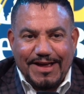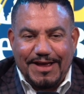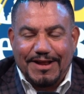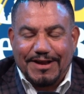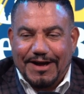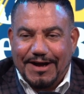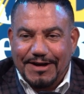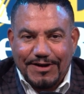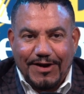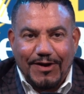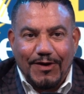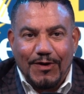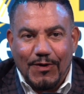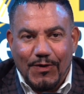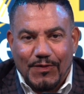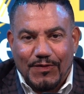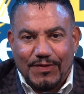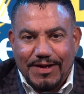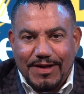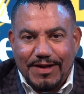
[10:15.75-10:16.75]
I
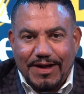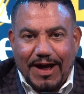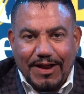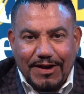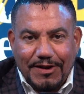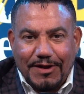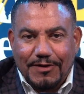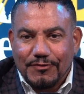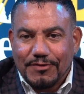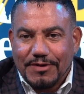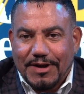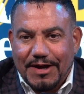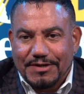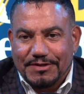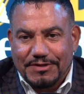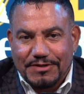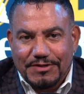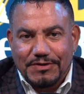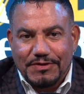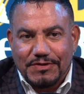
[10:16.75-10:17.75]
don't. I love what I
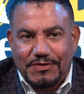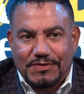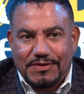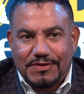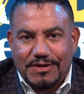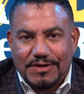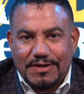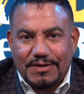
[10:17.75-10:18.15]
do.